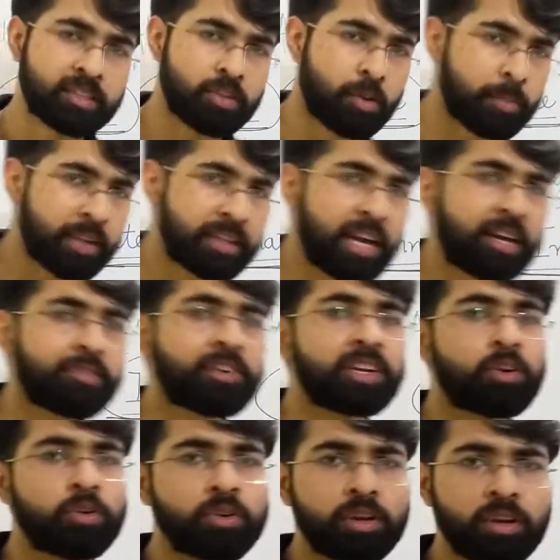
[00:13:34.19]
topic that will
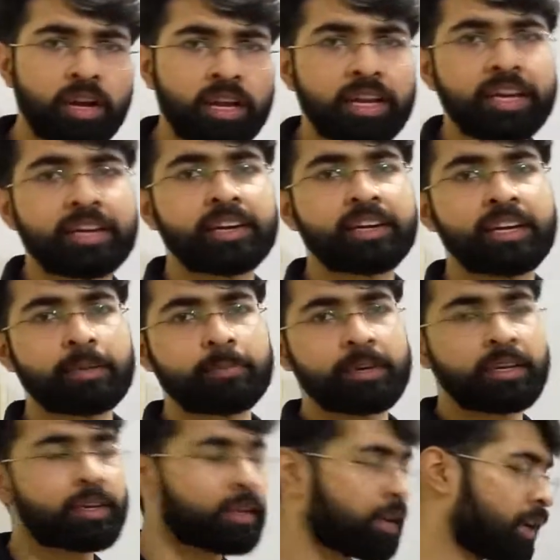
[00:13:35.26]
go later deeper